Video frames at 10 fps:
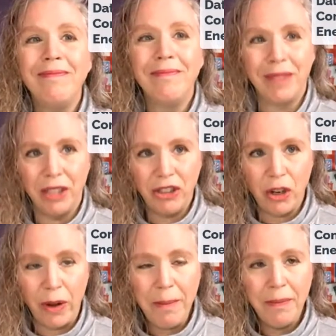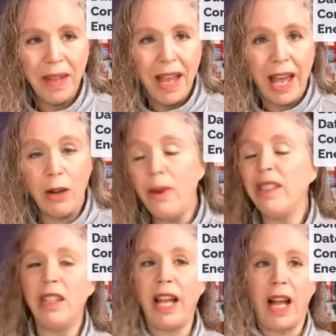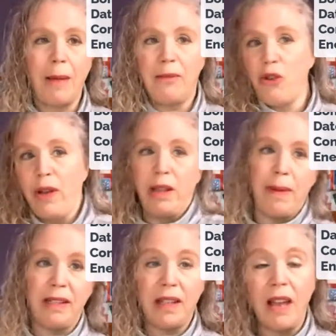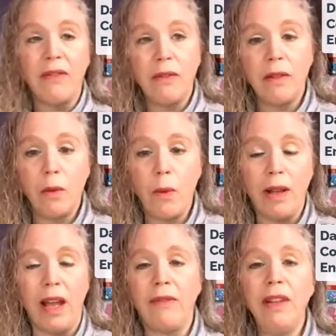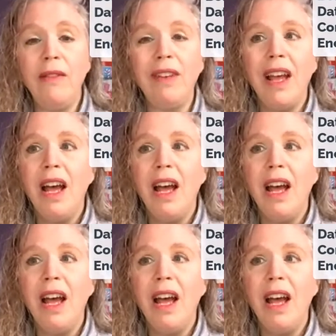I'm going to show him. And it wasn't like I'm showing the best life lived.